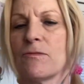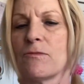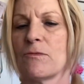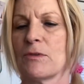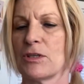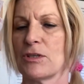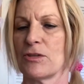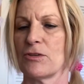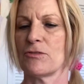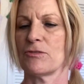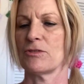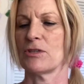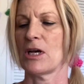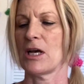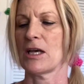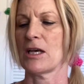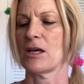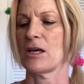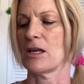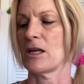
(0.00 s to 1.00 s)
when you're
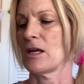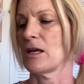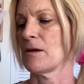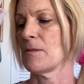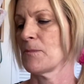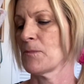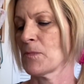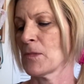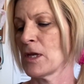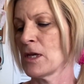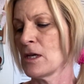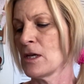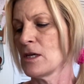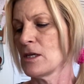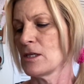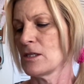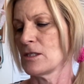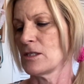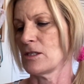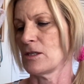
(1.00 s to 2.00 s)
die cutting.
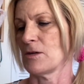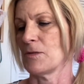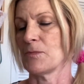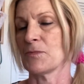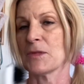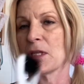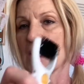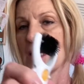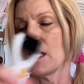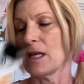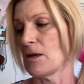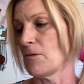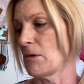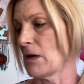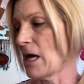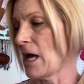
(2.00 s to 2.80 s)
So anyway,